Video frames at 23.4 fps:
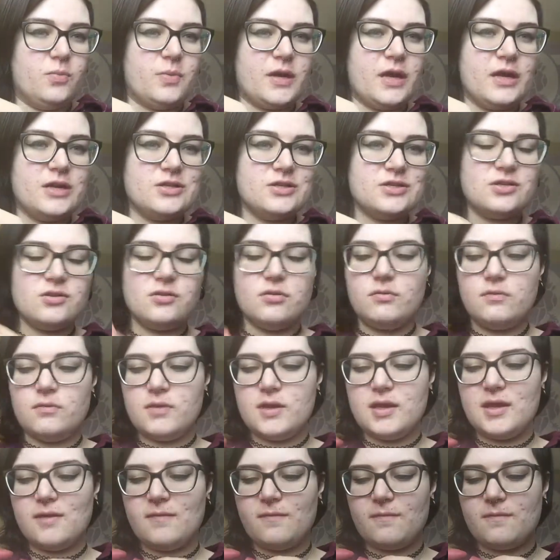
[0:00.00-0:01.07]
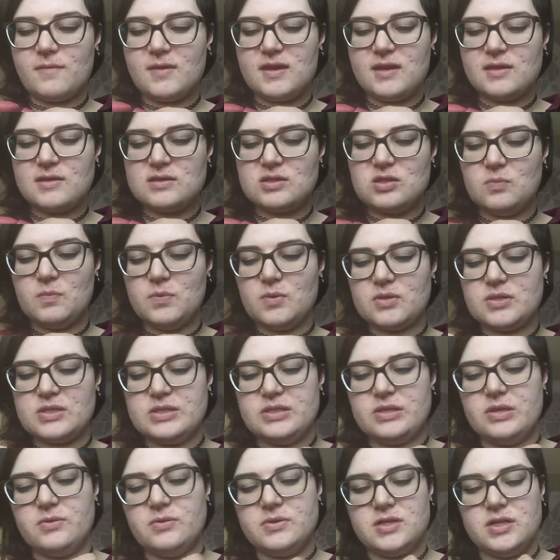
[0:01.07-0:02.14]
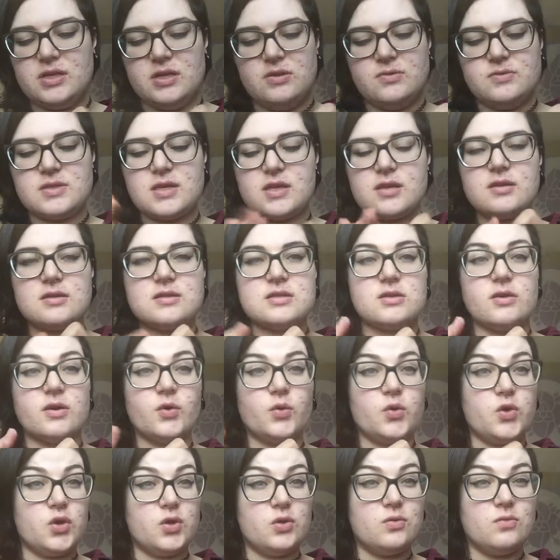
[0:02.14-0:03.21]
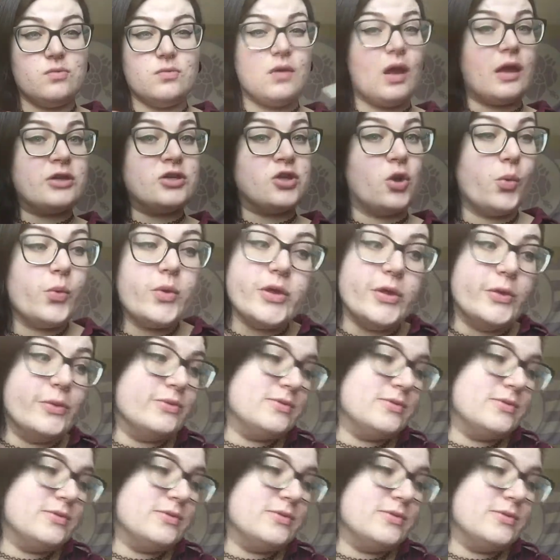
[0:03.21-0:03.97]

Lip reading: but I just don't like get super stoked to use it, so I don't